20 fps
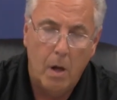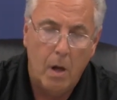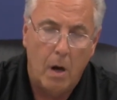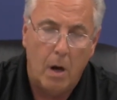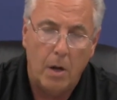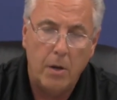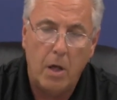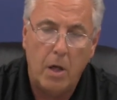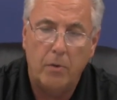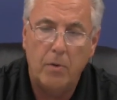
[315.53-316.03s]

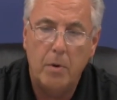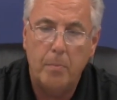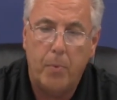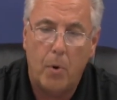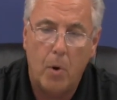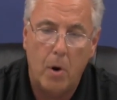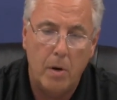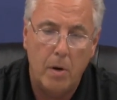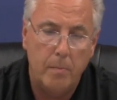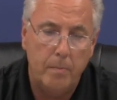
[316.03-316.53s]
Another
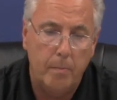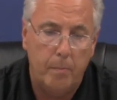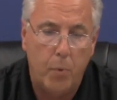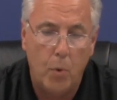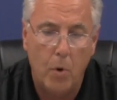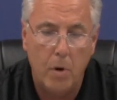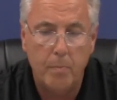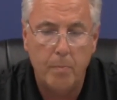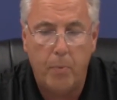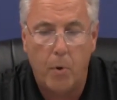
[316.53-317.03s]

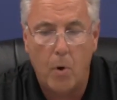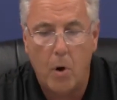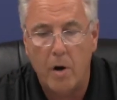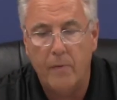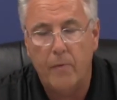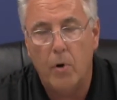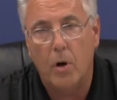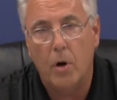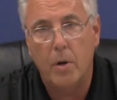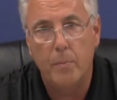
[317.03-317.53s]
important
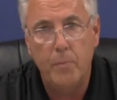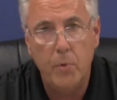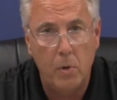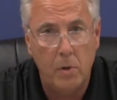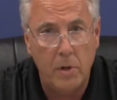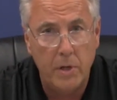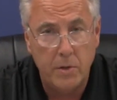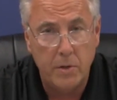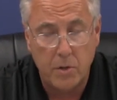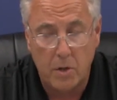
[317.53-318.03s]
part of our
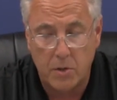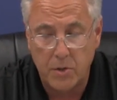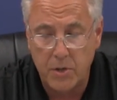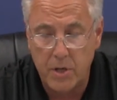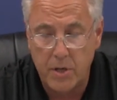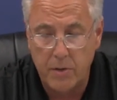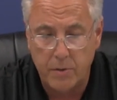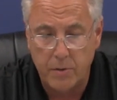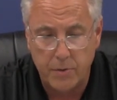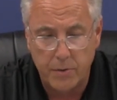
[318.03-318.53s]
community is our
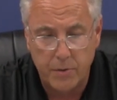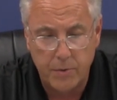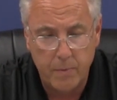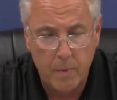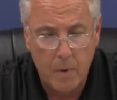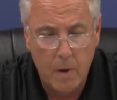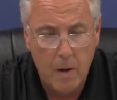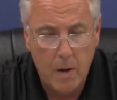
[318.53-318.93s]
seniors.